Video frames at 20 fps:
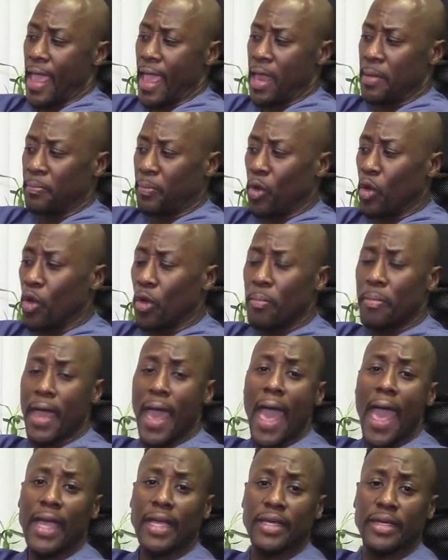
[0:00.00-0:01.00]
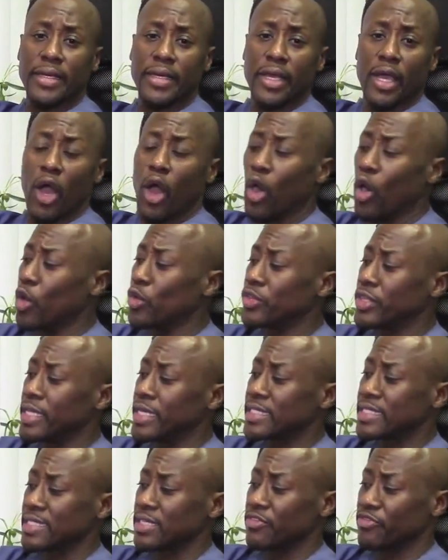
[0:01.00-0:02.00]
and pull back. Hold
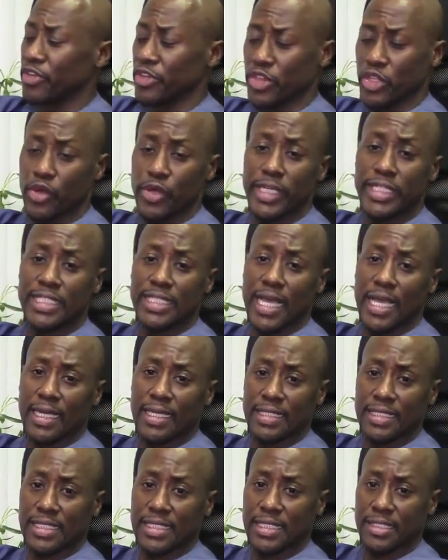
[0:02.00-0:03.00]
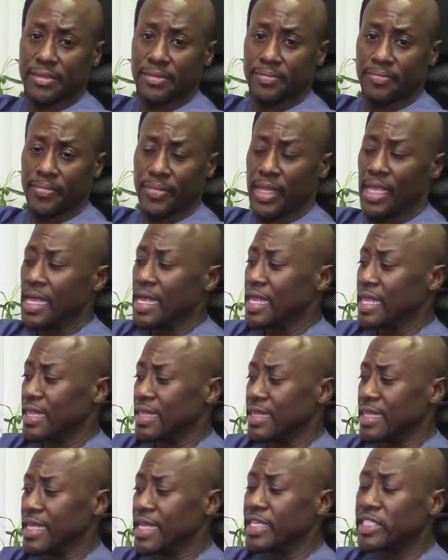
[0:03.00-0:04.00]
this for 30 seconds.
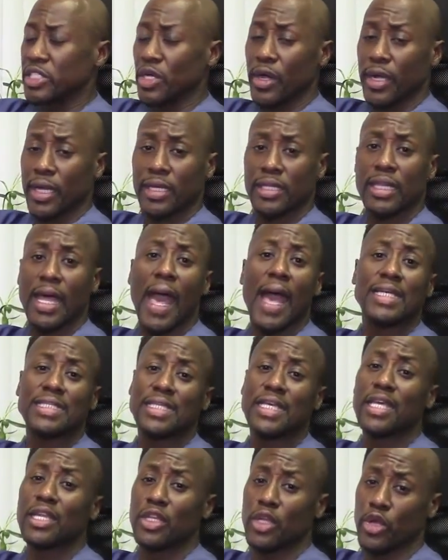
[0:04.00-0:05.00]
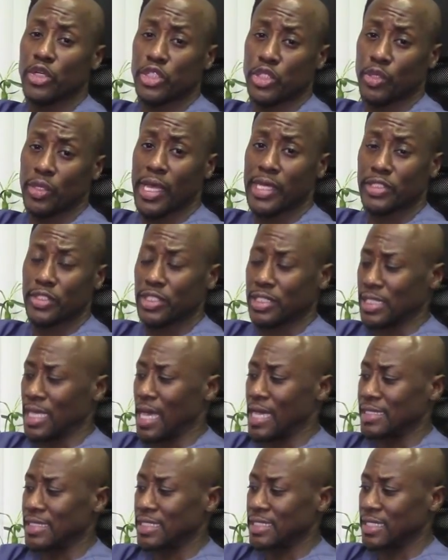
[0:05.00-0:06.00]
These are classic inertial
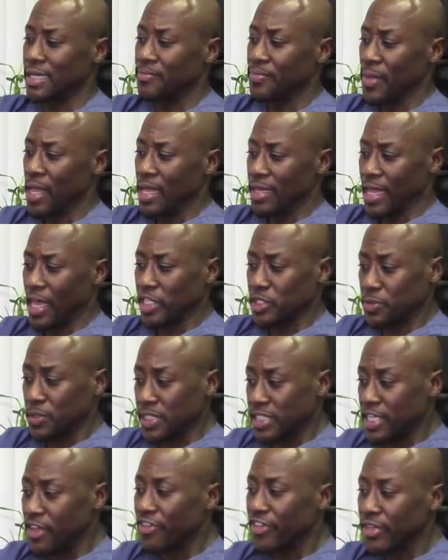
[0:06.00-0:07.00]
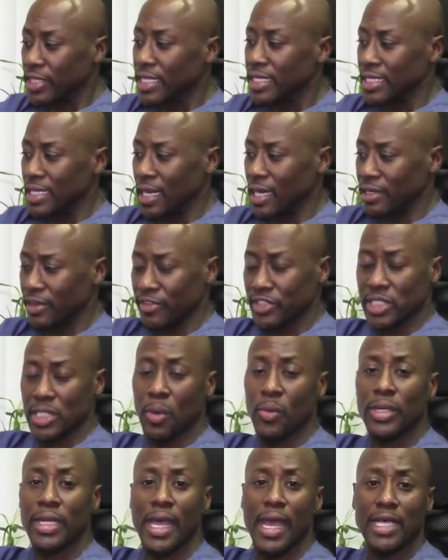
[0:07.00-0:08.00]
exercises that are specifically done if
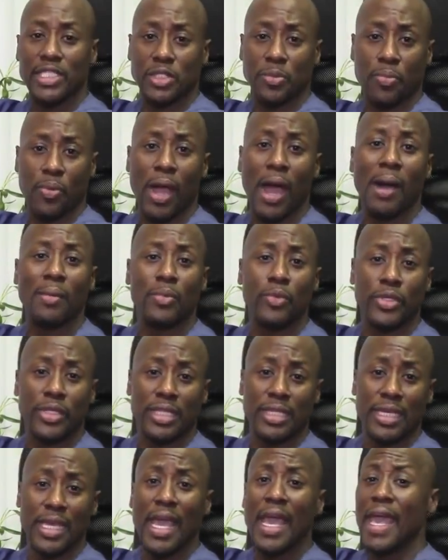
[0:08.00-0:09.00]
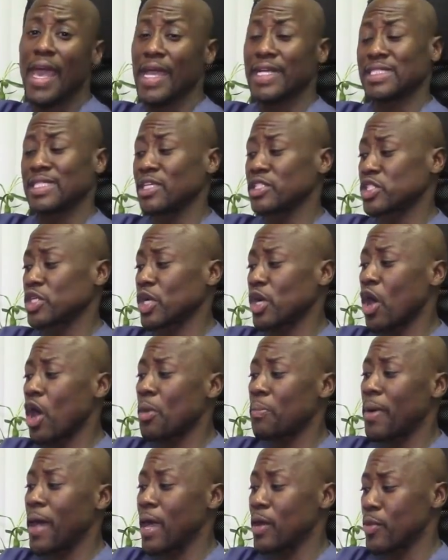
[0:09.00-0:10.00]
someone has a problem with the extensor
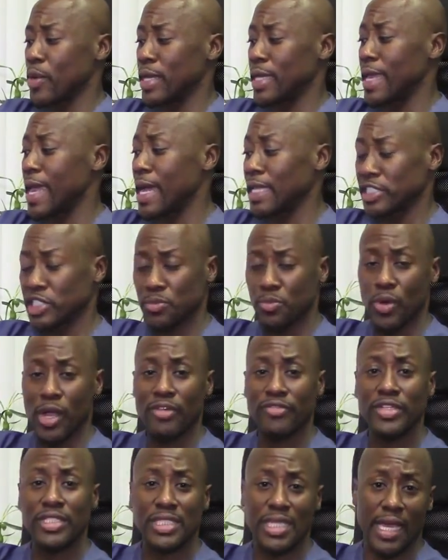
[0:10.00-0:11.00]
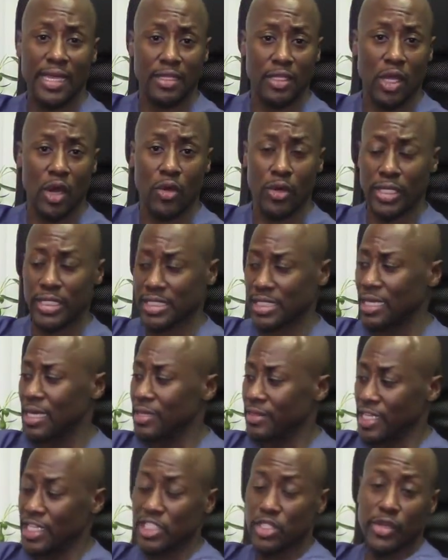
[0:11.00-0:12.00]
carpi radialis brevis and longus.
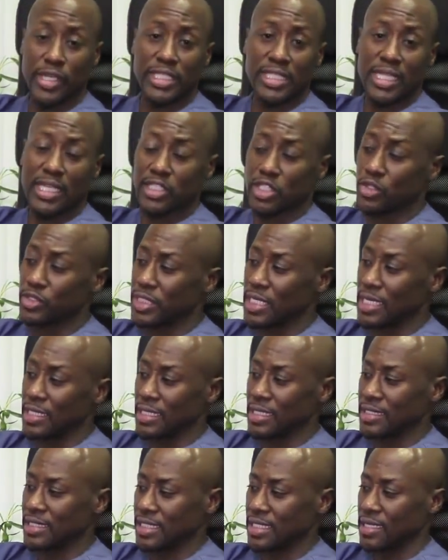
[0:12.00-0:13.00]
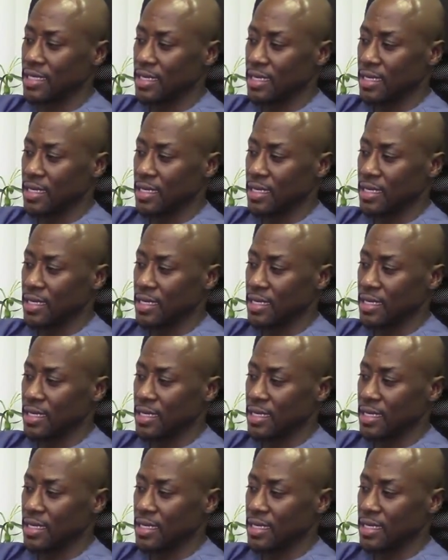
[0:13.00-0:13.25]
These are extensor tendons.